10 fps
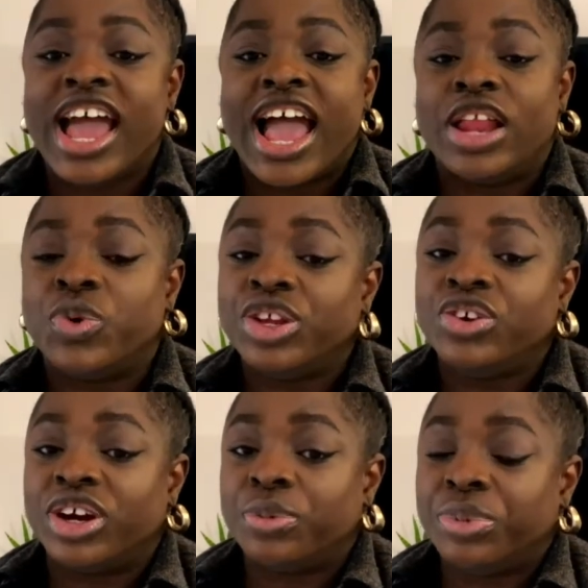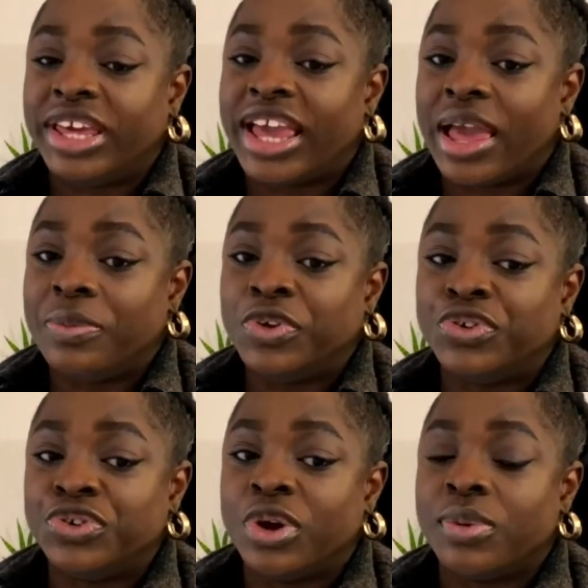And when you are a PM, you
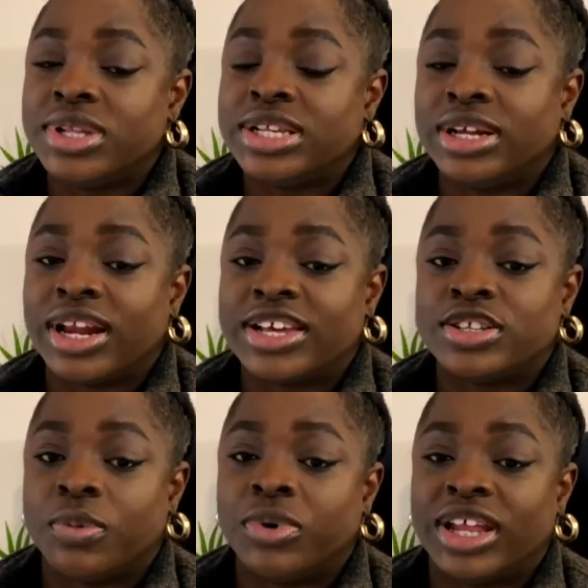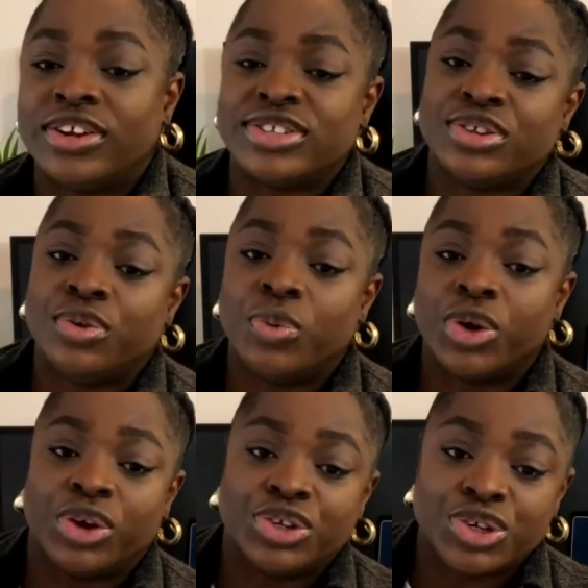do not want to look like someone that doesn't know what
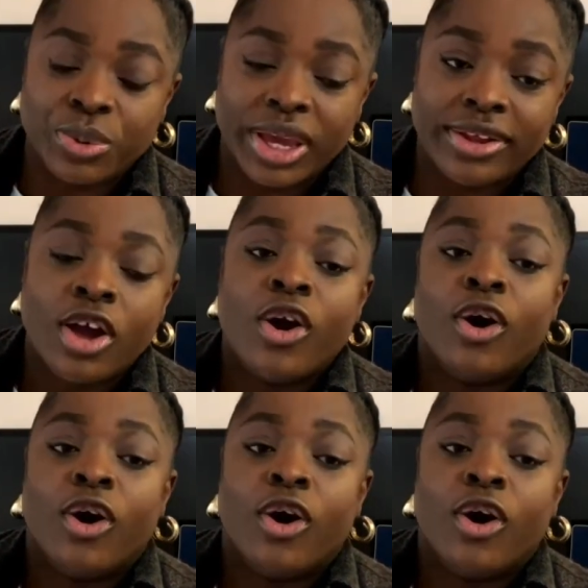you're doing,